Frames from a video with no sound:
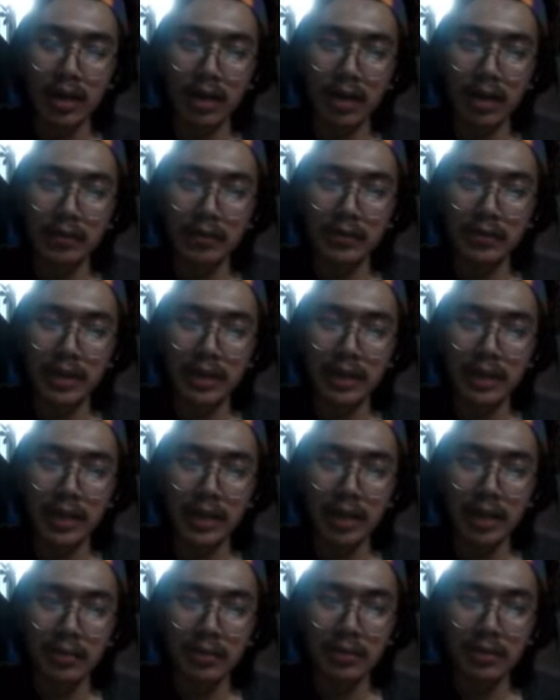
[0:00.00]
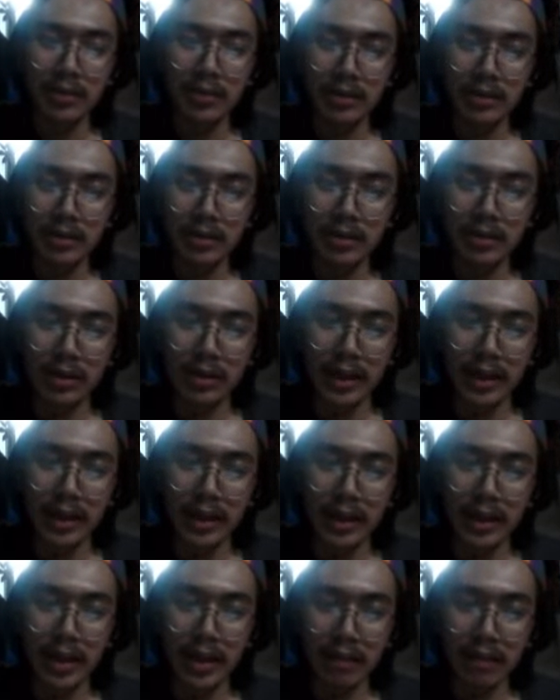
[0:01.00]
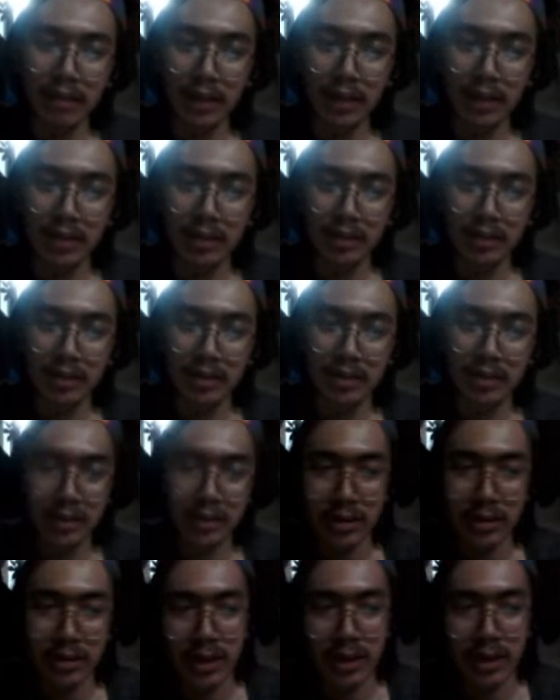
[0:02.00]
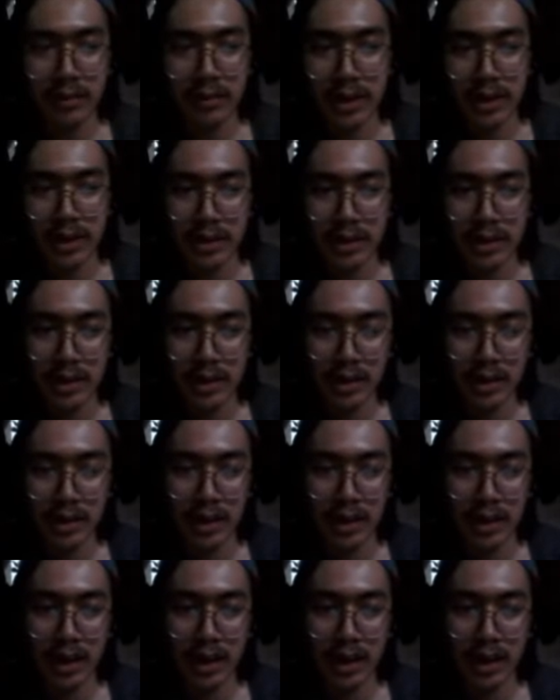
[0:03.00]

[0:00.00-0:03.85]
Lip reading: we will output a high value, which is